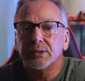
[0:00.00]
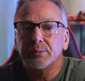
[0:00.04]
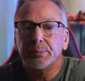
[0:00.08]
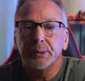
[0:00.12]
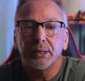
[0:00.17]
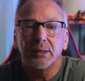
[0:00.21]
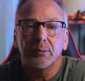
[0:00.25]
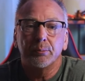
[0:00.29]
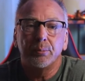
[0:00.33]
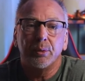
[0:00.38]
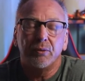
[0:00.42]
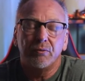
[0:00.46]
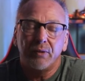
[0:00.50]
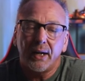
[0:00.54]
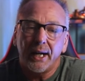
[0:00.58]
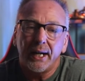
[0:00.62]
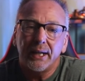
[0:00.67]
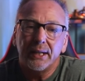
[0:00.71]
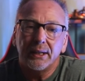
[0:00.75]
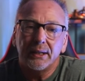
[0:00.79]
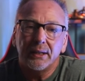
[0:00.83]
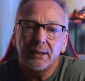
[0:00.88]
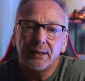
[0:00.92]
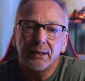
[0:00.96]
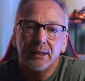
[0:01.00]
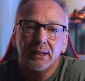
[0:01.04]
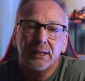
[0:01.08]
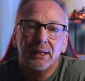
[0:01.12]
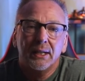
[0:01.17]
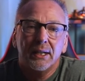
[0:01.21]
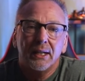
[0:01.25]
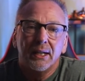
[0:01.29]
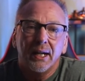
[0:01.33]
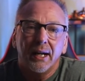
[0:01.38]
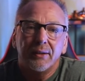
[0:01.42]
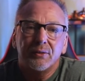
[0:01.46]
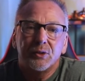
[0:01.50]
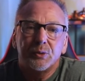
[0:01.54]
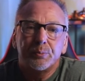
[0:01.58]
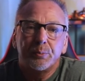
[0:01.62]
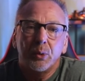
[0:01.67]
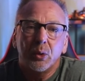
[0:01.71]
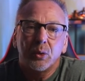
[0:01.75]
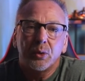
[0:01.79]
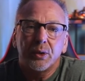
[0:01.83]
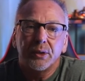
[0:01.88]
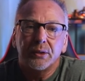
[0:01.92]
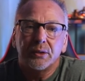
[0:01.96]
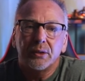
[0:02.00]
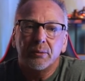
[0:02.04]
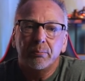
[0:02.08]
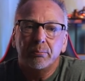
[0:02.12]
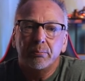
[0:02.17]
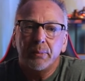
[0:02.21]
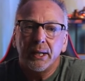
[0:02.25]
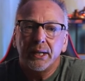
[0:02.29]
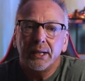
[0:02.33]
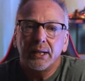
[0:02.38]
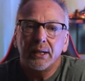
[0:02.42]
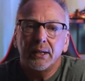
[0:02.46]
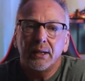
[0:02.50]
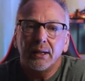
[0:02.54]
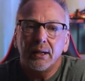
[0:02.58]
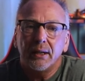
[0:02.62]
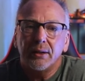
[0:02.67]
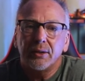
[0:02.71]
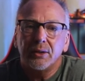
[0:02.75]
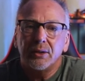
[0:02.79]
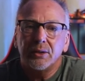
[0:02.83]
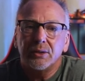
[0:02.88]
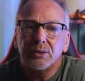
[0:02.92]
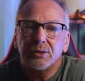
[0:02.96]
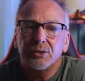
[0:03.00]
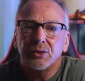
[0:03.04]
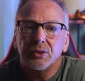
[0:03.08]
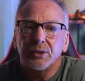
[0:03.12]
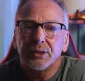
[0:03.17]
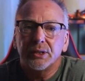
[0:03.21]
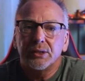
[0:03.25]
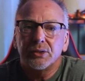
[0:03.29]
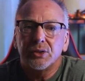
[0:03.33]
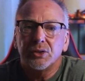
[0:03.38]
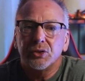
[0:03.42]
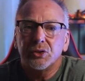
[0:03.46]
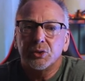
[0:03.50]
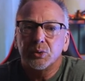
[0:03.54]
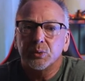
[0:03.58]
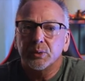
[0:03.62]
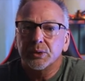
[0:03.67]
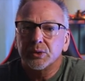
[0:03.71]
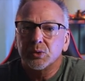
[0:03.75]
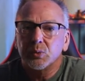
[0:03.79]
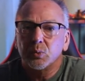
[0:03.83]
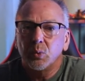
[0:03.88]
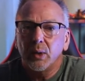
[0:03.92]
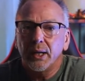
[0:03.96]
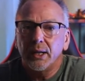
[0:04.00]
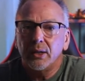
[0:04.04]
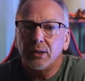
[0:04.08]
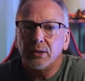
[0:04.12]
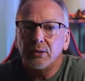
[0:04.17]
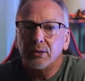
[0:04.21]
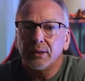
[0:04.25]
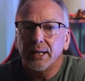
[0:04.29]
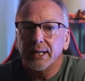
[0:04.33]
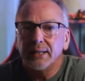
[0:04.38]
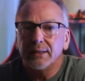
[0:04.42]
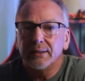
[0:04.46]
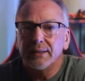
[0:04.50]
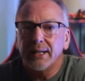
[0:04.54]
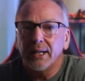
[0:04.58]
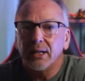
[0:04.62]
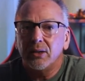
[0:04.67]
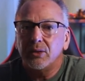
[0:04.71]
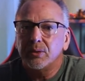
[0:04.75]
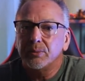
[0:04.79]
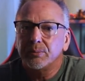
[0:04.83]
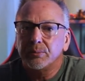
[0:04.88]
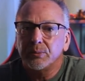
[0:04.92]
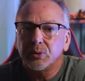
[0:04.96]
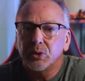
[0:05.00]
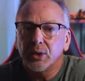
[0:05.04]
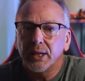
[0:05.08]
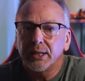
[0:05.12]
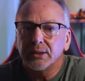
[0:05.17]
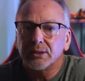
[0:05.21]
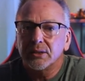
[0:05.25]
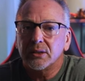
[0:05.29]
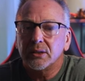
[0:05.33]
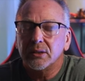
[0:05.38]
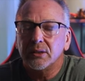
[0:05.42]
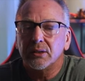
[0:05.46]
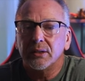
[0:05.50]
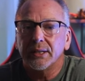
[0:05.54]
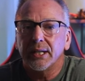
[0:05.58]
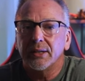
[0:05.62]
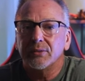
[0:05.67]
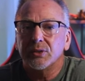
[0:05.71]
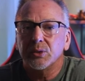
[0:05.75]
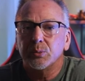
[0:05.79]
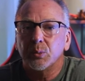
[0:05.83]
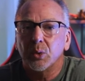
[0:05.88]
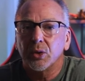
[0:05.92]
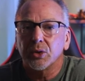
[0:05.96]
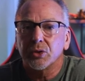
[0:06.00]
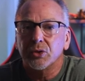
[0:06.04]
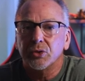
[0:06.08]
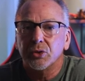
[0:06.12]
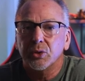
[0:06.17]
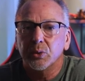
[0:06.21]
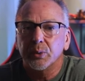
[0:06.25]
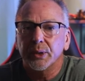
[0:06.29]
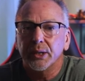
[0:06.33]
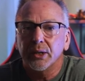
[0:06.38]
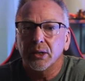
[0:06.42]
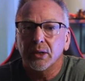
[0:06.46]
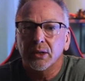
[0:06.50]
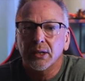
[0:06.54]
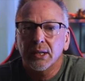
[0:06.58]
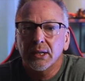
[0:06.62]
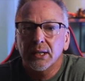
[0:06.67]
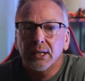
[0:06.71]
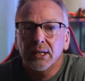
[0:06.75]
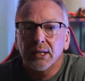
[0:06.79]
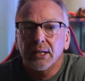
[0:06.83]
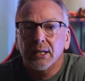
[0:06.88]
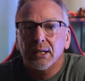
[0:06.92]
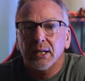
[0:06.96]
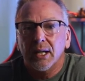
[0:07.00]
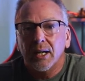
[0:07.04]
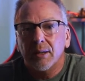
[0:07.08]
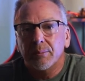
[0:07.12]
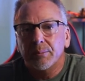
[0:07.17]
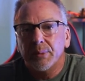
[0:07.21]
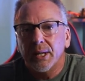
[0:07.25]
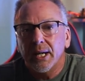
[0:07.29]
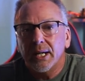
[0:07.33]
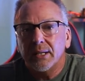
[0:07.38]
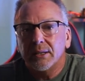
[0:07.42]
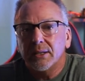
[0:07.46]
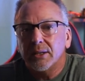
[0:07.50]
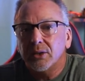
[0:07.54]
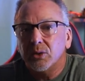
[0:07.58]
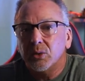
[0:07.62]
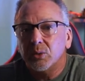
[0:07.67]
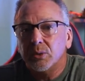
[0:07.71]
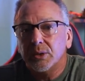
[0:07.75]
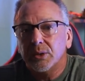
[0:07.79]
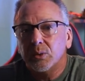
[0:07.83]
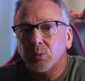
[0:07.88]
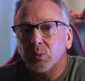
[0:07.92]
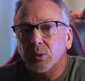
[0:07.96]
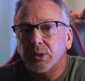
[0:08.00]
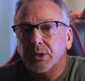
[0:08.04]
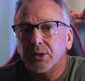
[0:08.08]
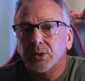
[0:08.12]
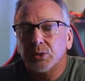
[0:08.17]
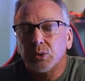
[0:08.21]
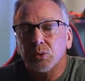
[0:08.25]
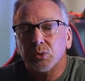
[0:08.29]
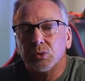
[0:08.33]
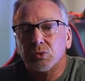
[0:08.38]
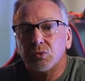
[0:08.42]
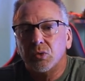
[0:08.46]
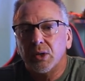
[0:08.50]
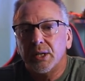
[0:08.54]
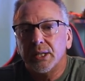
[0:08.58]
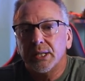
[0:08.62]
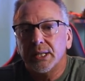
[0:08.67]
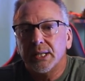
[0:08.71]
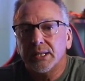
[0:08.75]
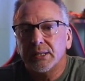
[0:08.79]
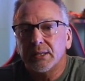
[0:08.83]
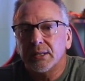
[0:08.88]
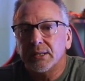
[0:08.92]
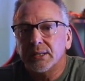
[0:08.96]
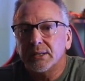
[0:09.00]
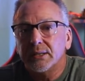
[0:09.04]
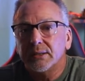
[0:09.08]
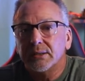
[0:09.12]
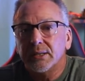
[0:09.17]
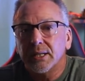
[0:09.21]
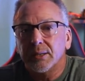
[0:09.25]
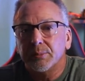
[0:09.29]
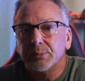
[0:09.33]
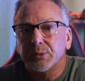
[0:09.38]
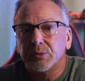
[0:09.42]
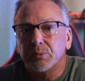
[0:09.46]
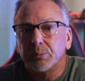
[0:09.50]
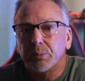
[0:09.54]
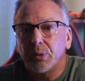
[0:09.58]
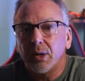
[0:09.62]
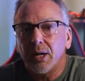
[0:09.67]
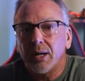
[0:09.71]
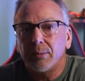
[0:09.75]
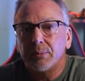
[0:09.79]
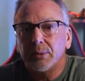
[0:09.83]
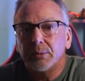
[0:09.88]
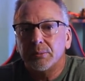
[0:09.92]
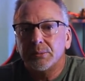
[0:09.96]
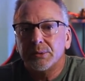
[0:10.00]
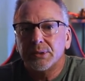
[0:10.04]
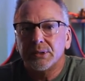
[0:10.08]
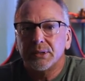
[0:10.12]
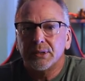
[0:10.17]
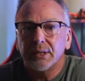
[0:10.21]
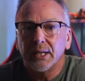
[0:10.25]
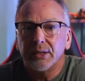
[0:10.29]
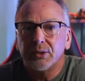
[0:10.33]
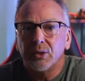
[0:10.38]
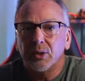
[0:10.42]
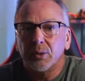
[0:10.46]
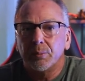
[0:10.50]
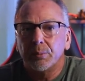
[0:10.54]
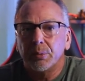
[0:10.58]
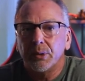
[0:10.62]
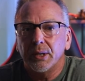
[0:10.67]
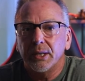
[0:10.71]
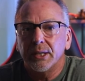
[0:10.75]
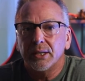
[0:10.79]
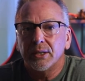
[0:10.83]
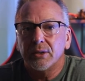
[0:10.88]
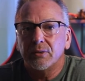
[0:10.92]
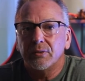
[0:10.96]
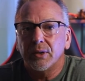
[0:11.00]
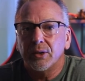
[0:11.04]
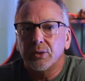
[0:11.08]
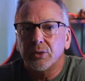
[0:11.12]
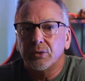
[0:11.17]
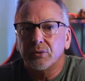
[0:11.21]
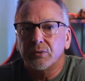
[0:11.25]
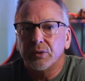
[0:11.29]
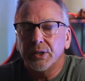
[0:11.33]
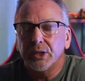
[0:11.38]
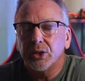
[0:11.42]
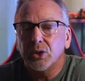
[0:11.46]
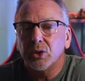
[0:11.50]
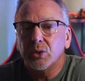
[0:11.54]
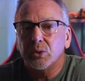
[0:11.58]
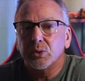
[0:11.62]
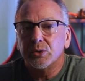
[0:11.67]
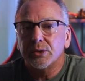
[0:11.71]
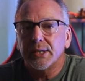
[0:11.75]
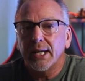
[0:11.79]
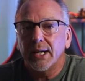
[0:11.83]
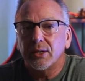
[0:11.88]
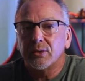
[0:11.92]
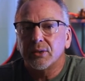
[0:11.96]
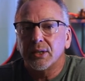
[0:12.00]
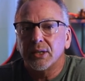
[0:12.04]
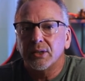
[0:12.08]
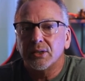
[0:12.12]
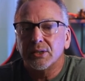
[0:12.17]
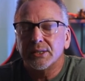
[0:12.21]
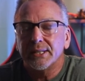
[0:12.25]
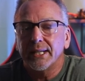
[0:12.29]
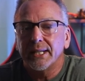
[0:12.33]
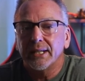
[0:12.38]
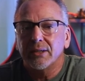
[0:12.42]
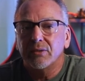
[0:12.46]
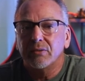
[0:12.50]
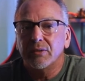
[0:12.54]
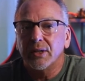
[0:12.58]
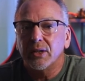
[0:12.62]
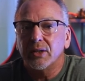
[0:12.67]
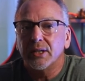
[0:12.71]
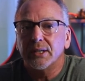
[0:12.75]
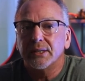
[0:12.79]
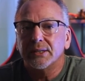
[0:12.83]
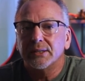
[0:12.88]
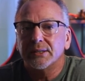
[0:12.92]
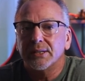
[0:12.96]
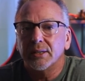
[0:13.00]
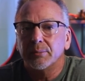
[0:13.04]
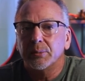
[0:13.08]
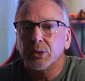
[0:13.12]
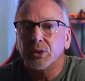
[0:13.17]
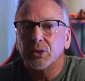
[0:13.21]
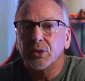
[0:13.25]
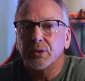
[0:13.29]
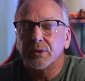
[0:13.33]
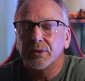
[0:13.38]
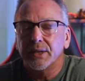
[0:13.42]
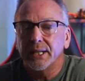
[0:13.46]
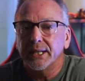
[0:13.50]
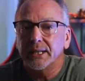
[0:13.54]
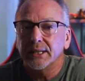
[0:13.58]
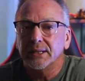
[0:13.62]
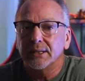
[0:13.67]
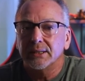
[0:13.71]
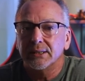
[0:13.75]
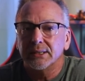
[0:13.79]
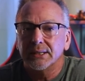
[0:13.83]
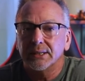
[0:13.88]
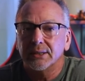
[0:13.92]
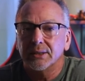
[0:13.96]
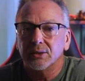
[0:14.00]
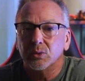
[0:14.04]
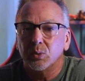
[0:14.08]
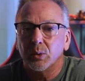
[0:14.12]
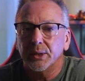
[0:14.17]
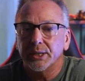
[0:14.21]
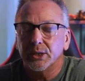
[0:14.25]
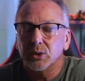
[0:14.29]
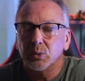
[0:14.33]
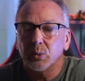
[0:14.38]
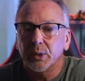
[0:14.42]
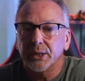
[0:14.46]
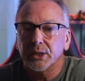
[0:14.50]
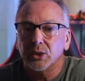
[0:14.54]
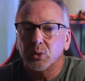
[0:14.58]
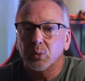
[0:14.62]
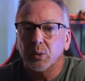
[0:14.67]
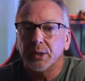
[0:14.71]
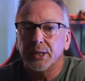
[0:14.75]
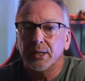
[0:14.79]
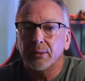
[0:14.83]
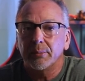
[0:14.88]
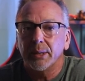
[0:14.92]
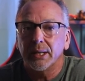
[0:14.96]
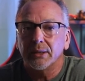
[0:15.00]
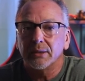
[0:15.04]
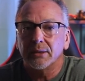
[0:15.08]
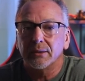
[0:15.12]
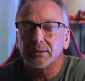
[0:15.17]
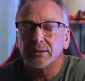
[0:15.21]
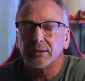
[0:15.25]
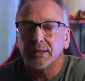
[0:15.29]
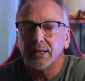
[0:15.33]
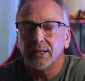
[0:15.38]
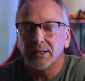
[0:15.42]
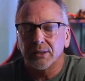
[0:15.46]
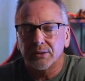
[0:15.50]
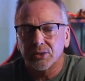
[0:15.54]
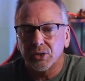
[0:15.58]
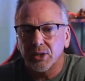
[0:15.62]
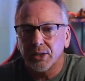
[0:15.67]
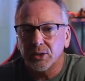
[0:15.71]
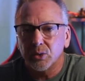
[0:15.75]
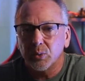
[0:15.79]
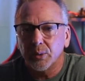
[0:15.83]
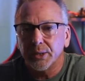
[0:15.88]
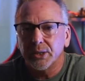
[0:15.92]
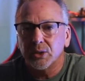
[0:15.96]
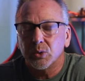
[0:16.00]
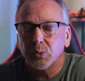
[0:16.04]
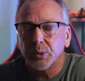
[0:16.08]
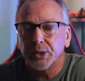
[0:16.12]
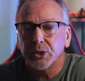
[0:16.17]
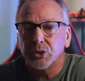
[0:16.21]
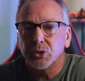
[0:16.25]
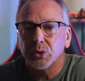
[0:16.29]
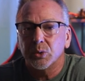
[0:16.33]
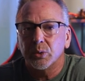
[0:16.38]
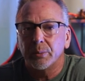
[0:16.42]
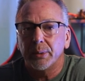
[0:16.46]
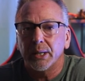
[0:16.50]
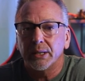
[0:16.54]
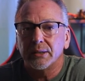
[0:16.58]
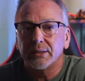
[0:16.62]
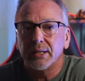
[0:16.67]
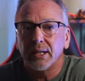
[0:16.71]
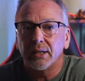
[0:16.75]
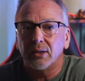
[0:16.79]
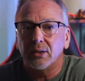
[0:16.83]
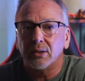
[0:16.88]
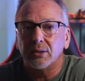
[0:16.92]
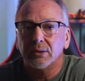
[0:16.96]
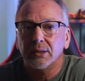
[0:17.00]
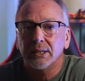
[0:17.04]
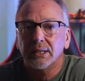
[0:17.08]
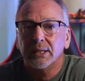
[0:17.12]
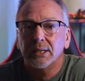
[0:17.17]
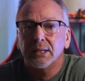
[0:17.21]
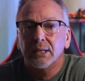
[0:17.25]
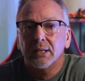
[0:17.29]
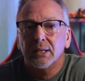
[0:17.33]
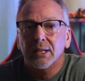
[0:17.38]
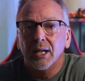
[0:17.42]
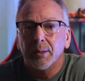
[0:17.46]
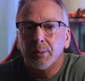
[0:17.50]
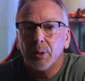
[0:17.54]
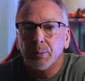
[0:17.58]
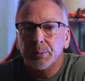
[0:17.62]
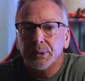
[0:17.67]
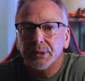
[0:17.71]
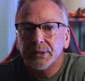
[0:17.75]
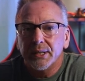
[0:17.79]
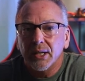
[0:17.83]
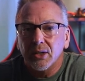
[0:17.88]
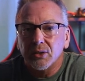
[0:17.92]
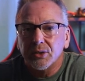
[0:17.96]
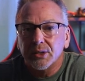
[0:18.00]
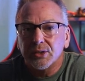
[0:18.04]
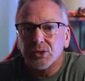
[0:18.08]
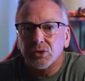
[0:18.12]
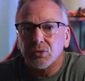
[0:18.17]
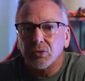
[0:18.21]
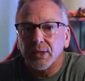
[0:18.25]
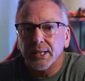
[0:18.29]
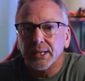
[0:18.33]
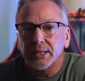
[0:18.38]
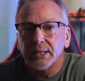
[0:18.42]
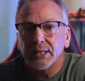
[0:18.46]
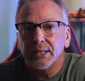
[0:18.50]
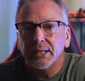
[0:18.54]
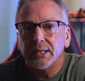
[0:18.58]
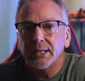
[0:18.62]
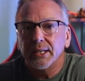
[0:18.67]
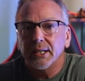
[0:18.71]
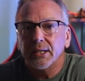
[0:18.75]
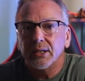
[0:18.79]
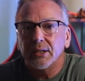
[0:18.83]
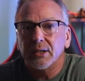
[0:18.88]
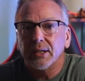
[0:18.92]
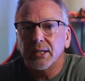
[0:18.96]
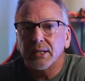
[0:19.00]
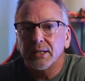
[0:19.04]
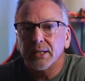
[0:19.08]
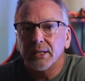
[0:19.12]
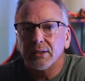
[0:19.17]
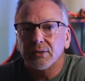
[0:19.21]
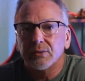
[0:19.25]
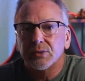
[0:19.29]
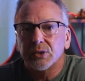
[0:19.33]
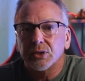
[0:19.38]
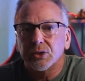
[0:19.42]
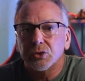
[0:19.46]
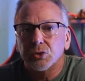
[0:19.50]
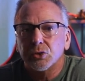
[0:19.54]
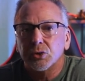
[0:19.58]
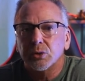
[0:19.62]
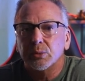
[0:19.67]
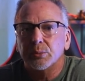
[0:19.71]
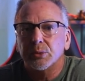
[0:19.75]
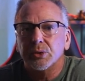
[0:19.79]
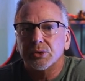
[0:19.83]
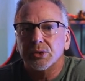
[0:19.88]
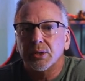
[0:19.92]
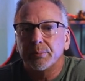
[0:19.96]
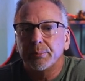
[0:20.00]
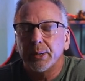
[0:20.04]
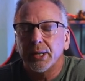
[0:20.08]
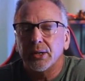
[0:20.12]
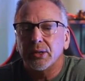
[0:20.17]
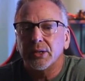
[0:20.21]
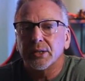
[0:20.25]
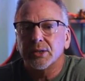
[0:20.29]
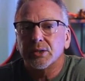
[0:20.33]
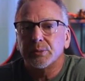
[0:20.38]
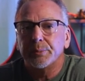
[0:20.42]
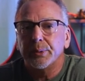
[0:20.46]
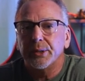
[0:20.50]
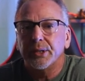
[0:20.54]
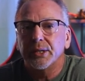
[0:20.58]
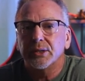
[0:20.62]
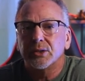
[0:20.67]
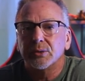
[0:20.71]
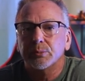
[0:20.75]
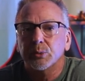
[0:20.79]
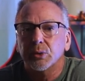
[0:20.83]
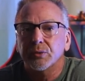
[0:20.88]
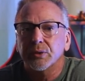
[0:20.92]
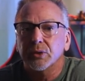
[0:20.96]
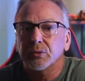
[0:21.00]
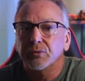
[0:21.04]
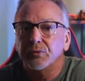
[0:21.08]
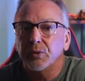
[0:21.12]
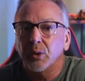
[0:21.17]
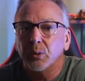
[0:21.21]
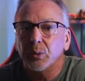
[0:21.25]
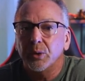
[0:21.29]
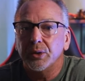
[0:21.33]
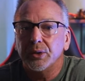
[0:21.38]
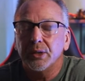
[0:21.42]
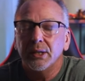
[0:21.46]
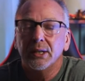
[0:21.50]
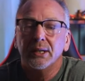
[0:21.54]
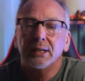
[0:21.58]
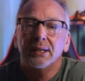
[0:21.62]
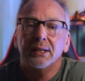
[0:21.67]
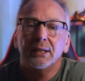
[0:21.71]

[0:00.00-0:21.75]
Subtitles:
is being provided. I've spoken to many others on this issue as well, and Dell, you guys clearly have some work to do here. I'm not the only one who's run into these types of problems, and there are plenty of other videos out there saying very similar things in 2022 about Dell. I'm hoping Dell does the right thing here and gives consumers a better experience moving forward.